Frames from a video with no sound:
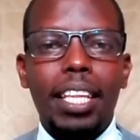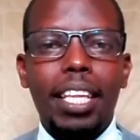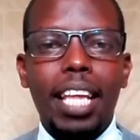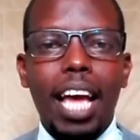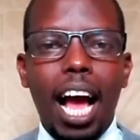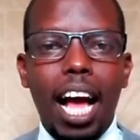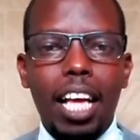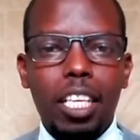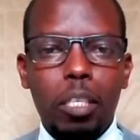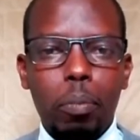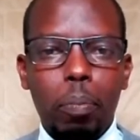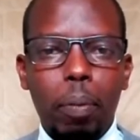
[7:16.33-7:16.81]

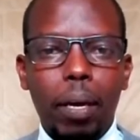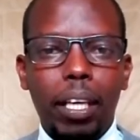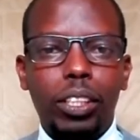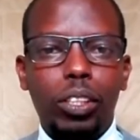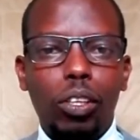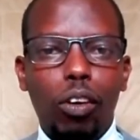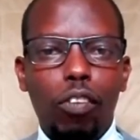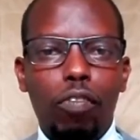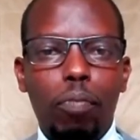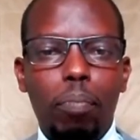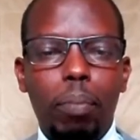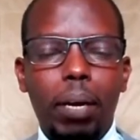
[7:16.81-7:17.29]
the
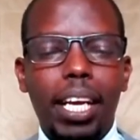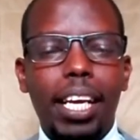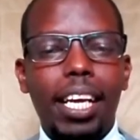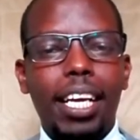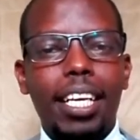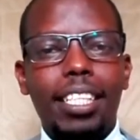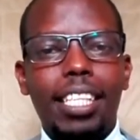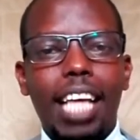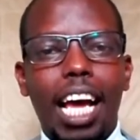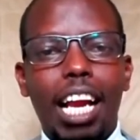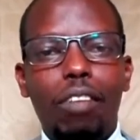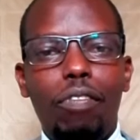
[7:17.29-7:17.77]
aspect of
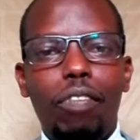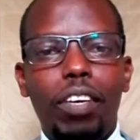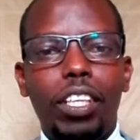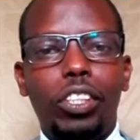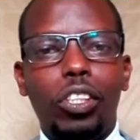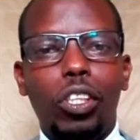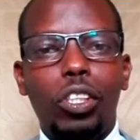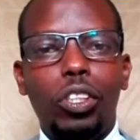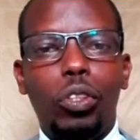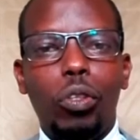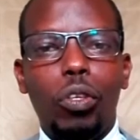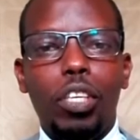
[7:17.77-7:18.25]
bringing
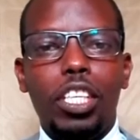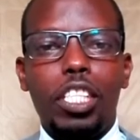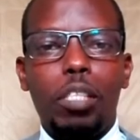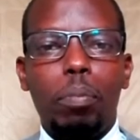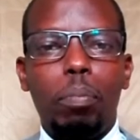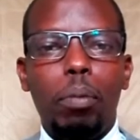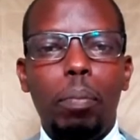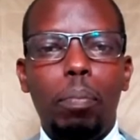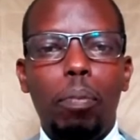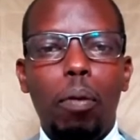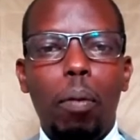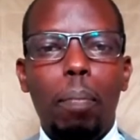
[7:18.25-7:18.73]
salvation to
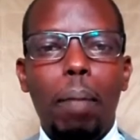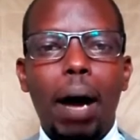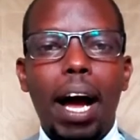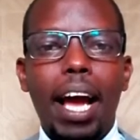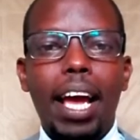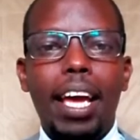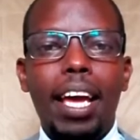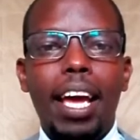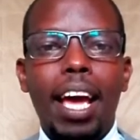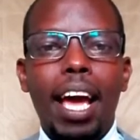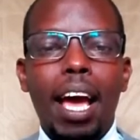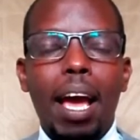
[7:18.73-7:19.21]
his people
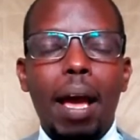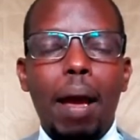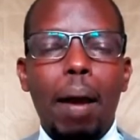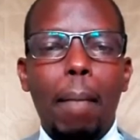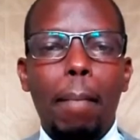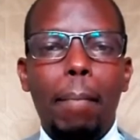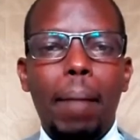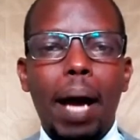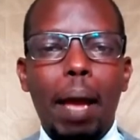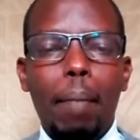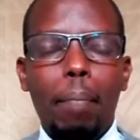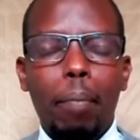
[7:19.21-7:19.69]
by
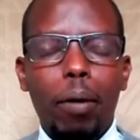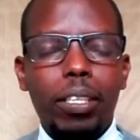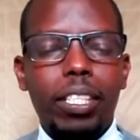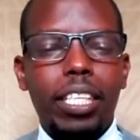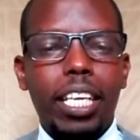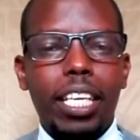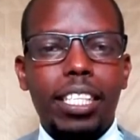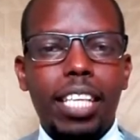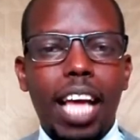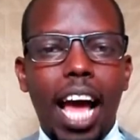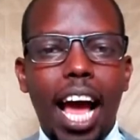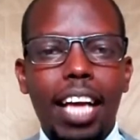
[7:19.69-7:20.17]

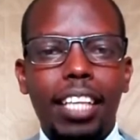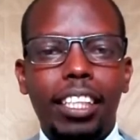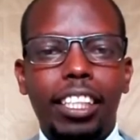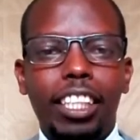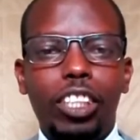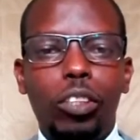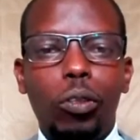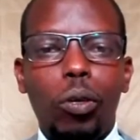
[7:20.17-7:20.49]
Moses' hand.